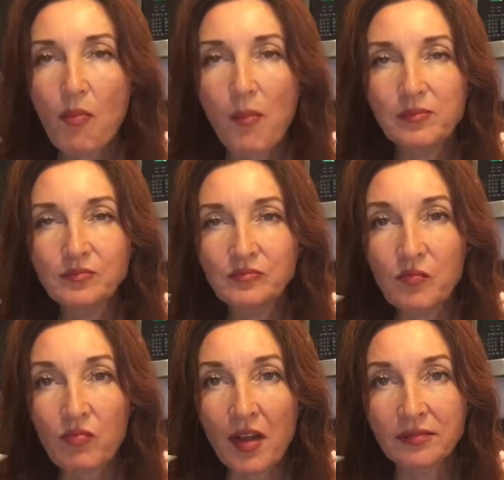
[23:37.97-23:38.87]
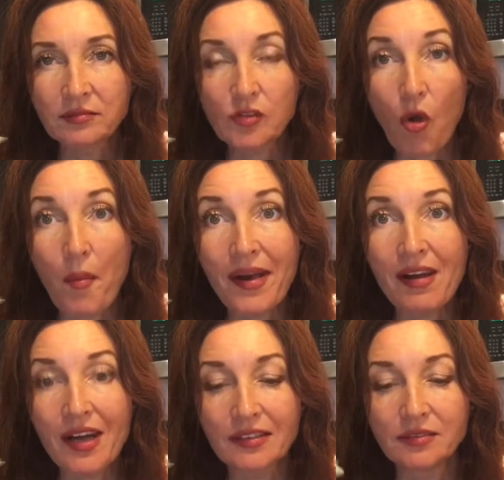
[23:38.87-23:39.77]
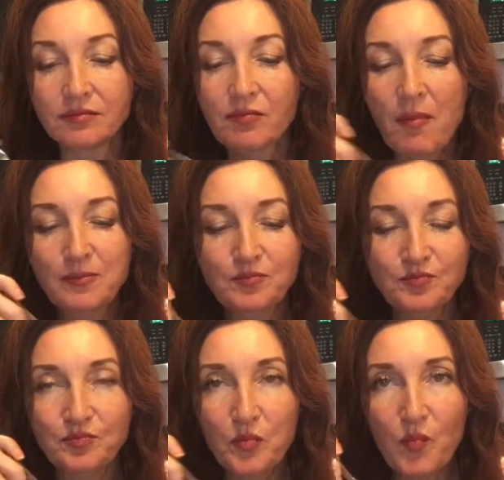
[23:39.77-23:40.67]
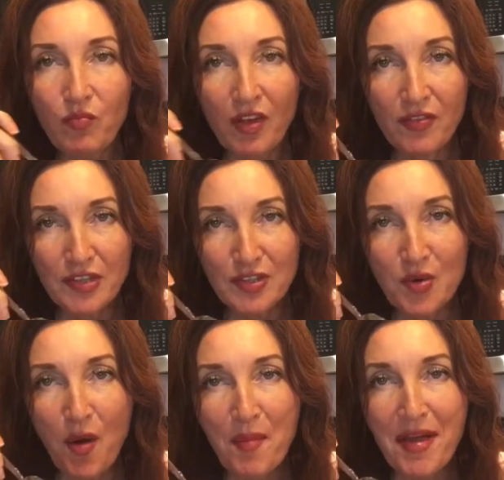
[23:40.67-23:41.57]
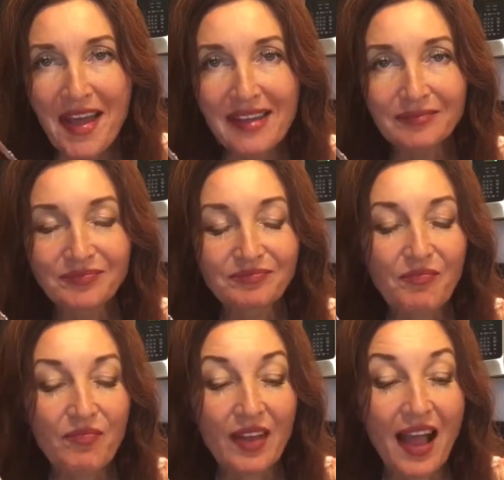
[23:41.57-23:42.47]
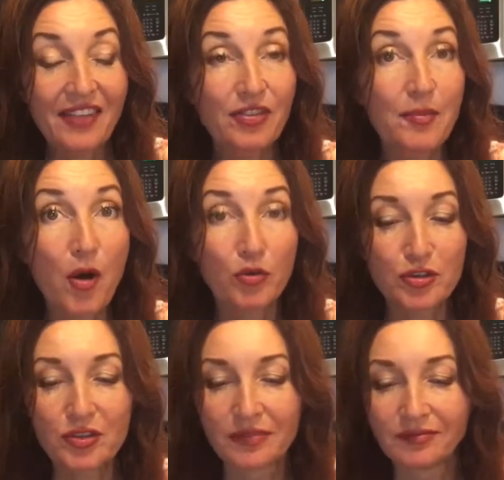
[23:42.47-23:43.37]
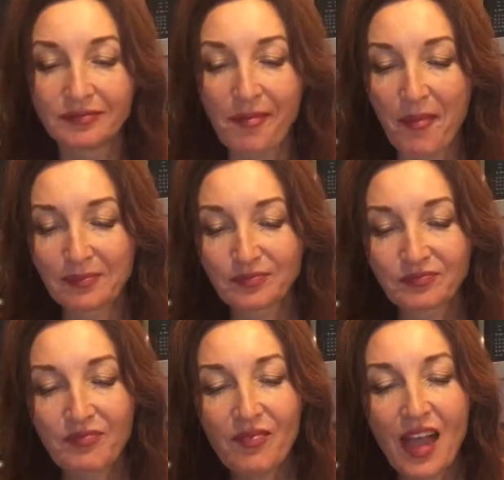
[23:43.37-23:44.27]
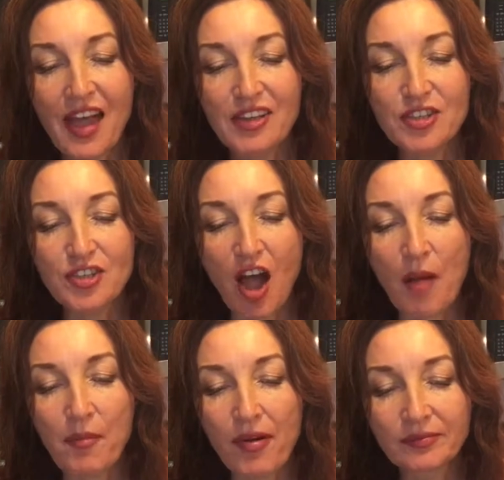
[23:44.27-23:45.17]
Oh my God. This is gourmet at the most. At its top.